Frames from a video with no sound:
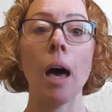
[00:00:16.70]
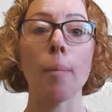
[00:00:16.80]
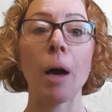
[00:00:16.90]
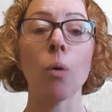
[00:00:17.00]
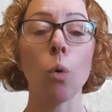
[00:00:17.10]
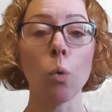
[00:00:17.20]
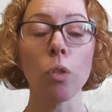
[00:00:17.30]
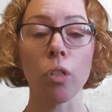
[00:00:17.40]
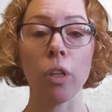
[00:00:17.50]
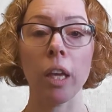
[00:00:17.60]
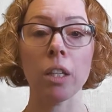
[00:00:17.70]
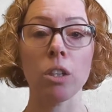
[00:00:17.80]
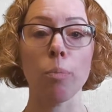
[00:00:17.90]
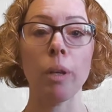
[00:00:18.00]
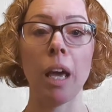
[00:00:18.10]
about all the things
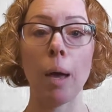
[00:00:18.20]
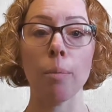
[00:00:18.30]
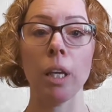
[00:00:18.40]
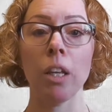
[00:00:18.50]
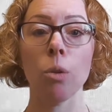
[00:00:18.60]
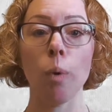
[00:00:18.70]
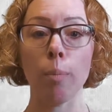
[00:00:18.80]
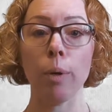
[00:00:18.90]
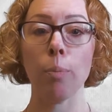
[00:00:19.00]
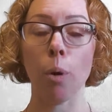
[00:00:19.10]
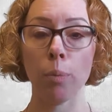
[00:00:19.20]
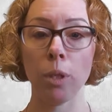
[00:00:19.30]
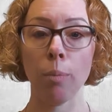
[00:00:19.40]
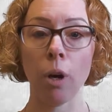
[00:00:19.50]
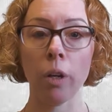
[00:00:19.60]
that have been happening in the Wembley
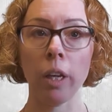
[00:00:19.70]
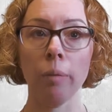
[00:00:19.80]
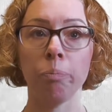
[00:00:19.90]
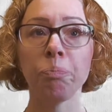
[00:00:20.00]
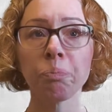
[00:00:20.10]
property market.